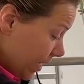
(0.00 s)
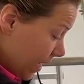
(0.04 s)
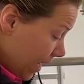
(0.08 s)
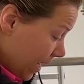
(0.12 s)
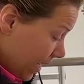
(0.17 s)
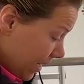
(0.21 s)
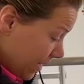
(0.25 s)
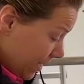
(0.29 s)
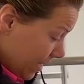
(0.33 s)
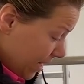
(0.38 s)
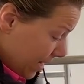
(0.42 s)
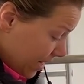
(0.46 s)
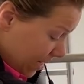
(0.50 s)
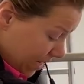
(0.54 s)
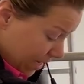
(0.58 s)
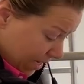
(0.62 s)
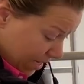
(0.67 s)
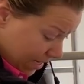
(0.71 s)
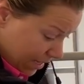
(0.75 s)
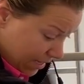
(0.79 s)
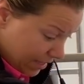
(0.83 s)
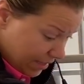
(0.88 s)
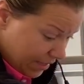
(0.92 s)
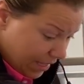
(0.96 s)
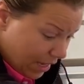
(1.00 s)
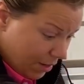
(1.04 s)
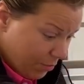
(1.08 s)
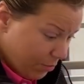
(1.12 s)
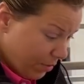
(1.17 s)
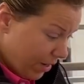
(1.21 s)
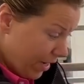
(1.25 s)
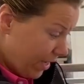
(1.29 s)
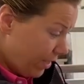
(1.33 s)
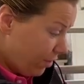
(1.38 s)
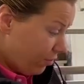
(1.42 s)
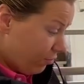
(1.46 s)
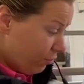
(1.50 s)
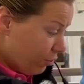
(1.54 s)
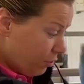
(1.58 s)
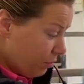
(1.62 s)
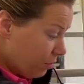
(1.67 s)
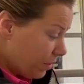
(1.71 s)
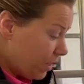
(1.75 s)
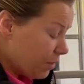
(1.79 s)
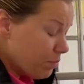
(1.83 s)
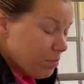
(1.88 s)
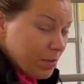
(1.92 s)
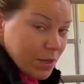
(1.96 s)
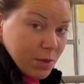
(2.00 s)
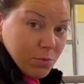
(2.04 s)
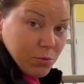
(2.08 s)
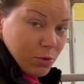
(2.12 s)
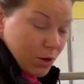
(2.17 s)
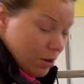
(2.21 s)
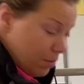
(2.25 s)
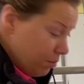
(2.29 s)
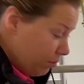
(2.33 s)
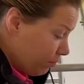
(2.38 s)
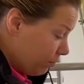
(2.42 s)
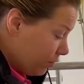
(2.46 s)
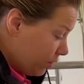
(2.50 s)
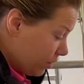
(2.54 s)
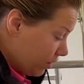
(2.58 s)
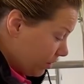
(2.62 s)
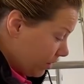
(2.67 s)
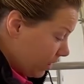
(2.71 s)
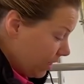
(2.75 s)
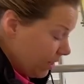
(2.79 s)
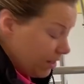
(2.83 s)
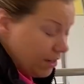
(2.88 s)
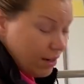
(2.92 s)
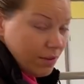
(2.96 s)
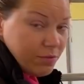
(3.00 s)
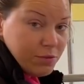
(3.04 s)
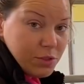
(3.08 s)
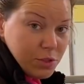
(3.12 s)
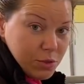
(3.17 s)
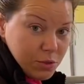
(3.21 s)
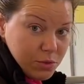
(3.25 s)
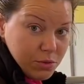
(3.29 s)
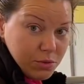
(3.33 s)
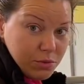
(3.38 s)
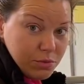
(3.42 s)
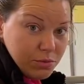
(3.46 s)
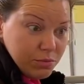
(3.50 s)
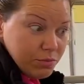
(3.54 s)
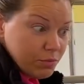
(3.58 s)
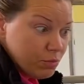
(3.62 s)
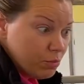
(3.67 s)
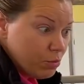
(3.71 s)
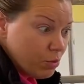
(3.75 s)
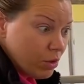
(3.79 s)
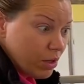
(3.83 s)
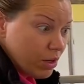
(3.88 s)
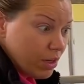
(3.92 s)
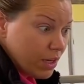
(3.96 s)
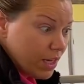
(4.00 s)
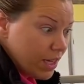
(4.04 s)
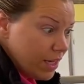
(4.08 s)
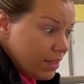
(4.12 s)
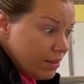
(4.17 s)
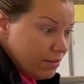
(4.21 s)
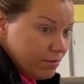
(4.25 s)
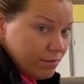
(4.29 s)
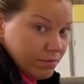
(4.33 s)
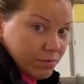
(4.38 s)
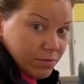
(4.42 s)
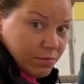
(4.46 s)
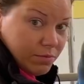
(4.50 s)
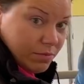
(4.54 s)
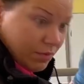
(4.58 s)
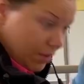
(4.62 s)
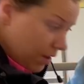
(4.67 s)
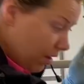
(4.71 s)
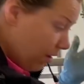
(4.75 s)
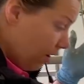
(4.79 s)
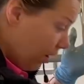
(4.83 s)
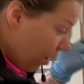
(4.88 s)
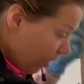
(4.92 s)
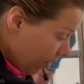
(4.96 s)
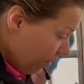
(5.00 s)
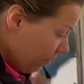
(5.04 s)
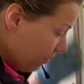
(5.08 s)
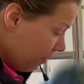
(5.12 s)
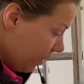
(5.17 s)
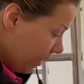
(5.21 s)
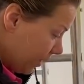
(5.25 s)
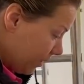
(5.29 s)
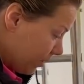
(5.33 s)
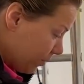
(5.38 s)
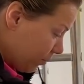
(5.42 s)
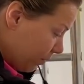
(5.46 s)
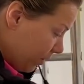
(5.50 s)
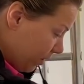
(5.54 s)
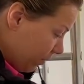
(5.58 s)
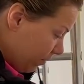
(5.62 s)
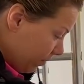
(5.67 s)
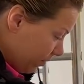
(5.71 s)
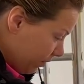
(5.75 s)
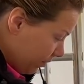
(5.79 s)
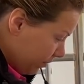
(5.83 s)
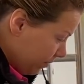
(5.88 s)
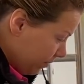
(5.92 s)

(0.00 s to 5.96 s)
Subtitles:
And that way the room can be warm enough to work in other things with.